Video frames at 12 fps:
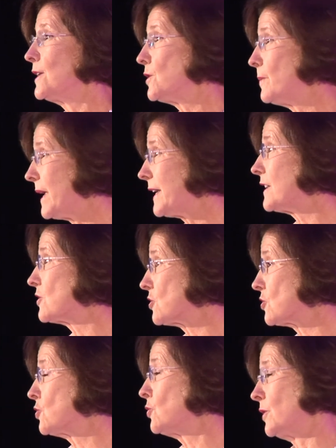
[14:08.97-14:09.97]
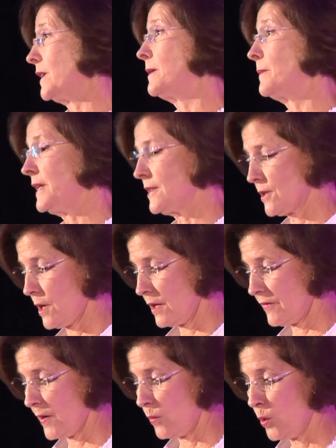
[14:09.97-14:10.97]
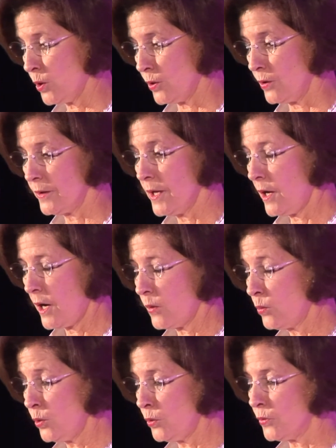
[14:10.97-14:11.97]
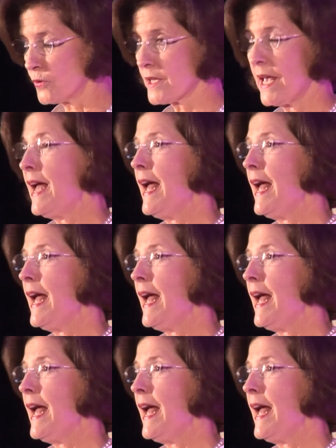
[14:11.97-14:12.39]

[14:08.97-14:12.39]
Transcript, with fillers: to make it sure it meets all of our rules.